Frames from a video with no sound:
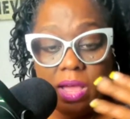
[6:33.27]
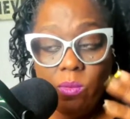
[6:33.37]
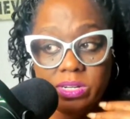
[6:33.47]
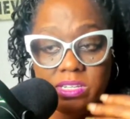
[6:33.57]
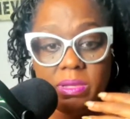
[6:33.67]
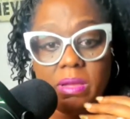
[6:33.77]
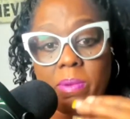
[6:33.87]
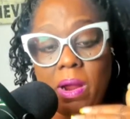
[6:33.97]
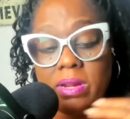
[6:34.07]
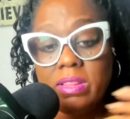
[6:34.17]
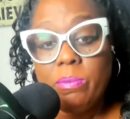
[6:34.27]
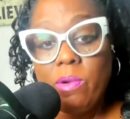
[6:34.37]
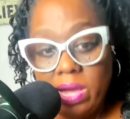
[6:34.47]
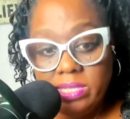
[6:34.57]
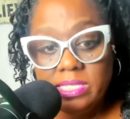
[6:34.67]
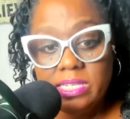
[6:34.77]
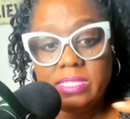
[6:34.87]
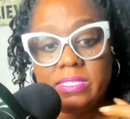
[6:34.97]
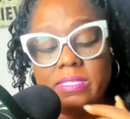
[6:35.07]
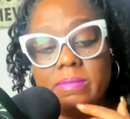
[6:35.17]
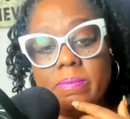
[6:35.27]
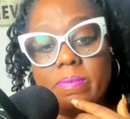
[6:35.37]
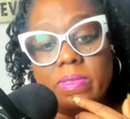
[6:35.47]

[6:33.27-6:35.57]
wanted to be a part of the process.